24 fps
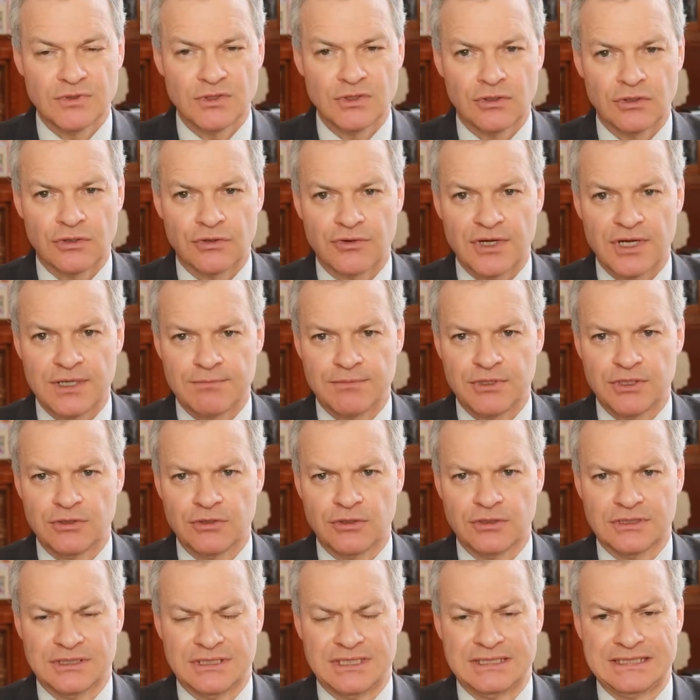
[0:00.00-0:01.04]
Not great, but
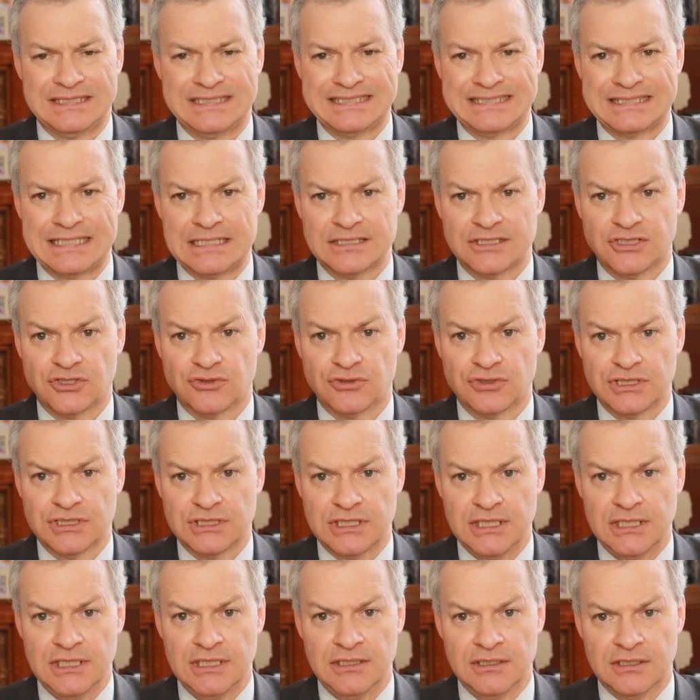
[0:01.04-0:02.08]
not
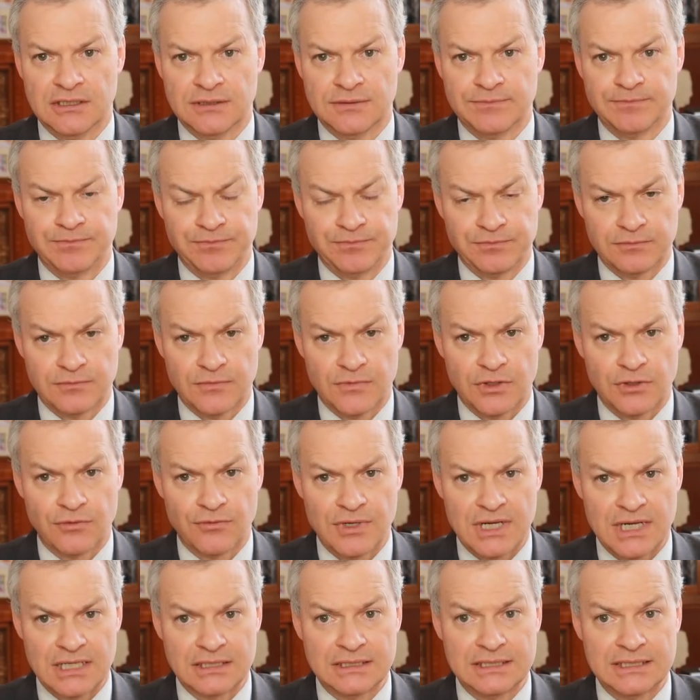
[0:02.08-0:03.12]
disastrous either.
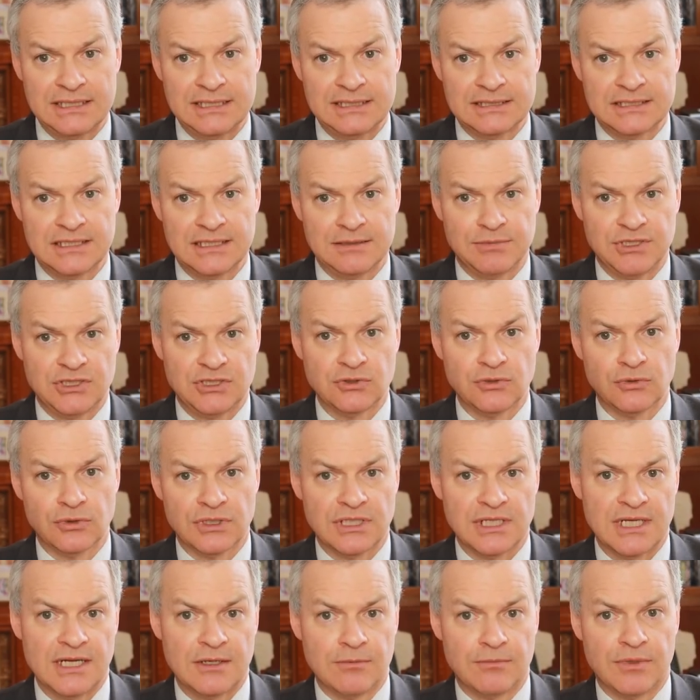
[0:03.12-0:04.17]
The rack could easily be
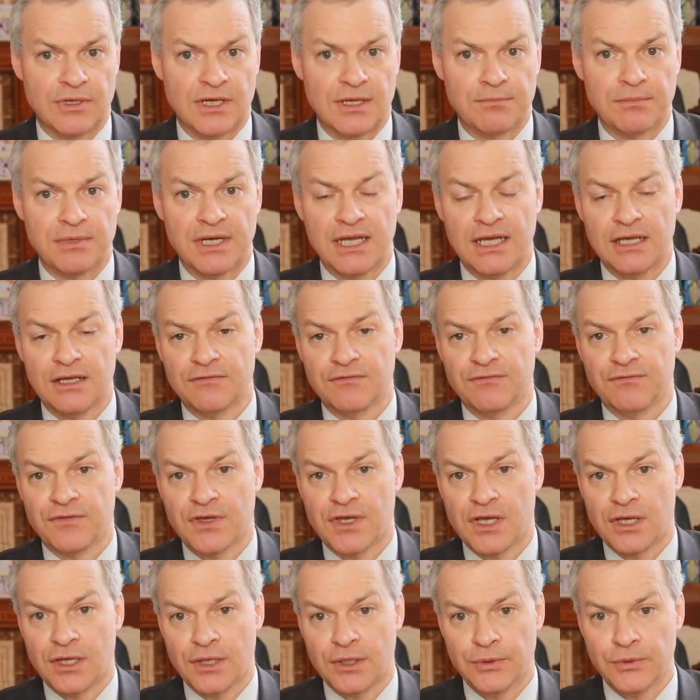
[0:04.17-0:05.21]
sorted out by a play
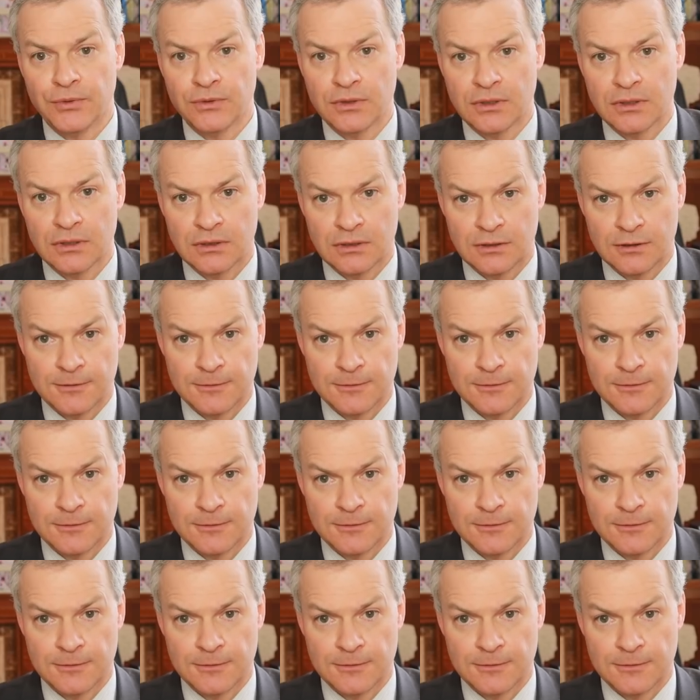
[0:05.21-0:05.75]
of Though.